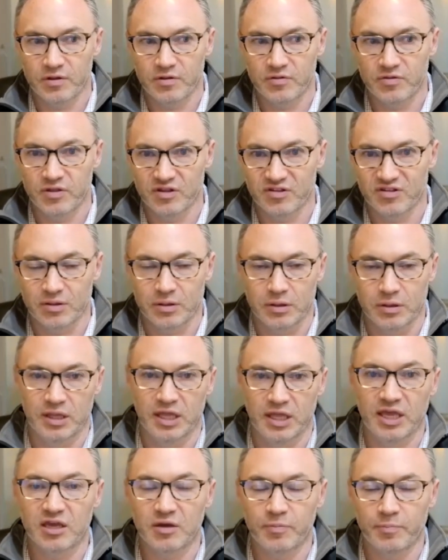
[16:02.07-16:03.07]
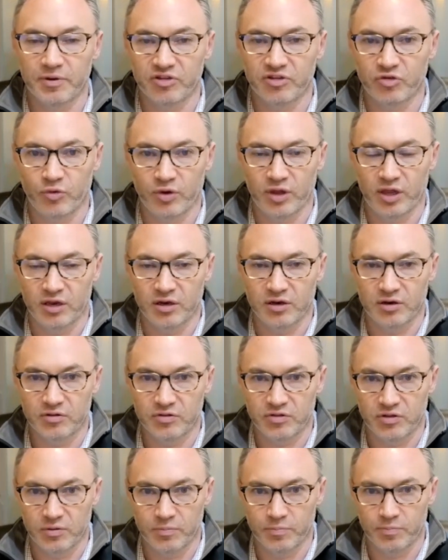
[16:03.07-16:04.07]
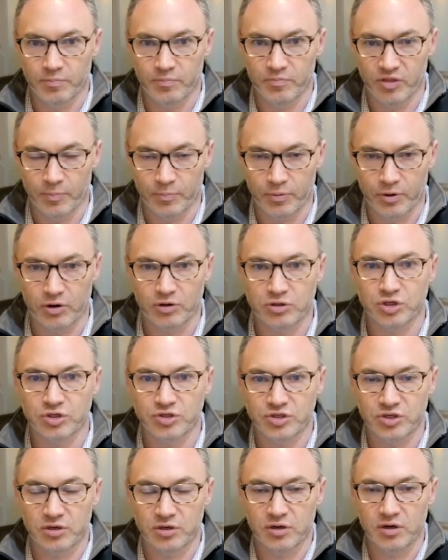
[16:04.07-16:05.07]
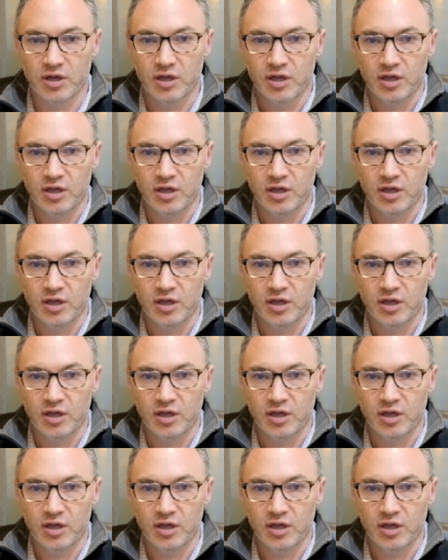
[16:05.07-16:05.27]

this link between the purchaser